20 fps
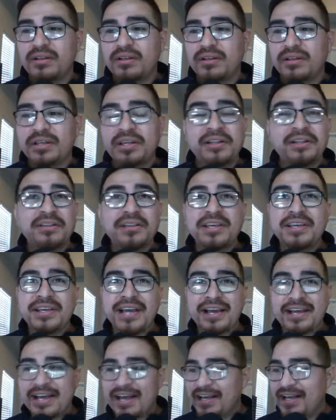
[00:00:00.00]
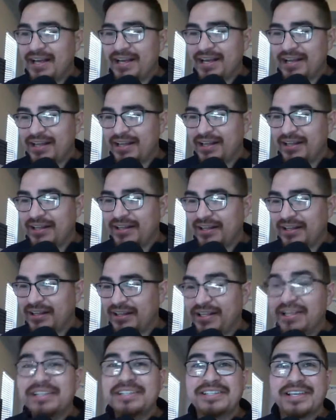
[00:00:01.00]
leading the league
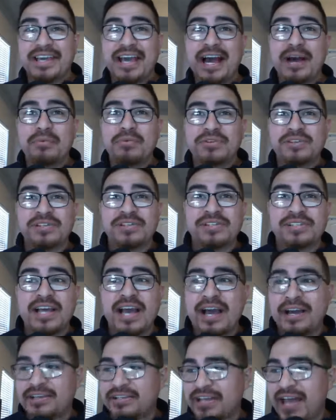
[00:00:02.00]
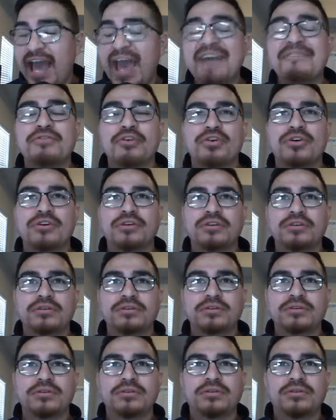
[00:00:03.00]
leads the Cowboys in sacks ever
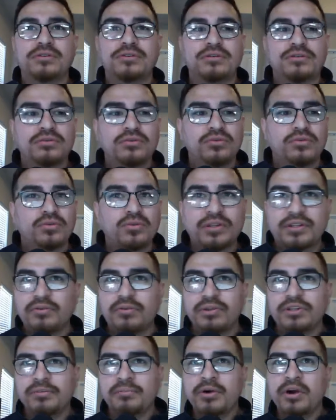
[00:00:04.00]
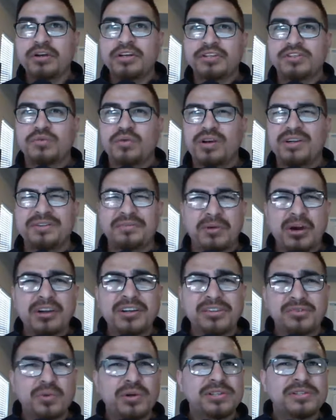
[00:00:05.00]
with DeMarcus Ware.
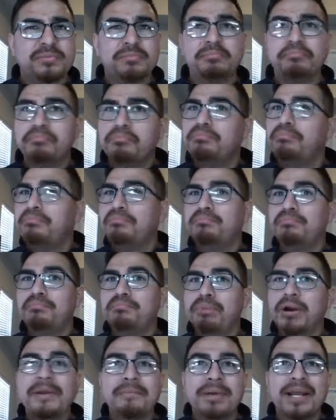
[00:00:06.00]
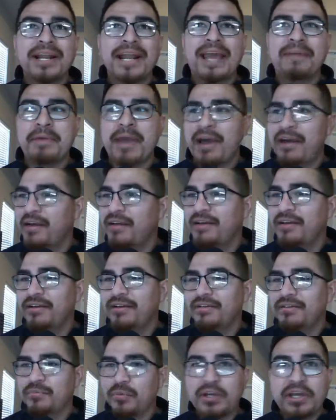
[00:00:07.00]
DeMarcus Ware is a pretty big name, yeah?
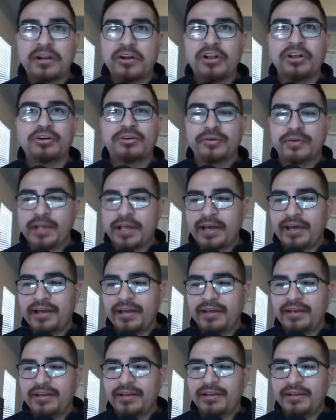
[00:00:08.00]
We can all agree with that.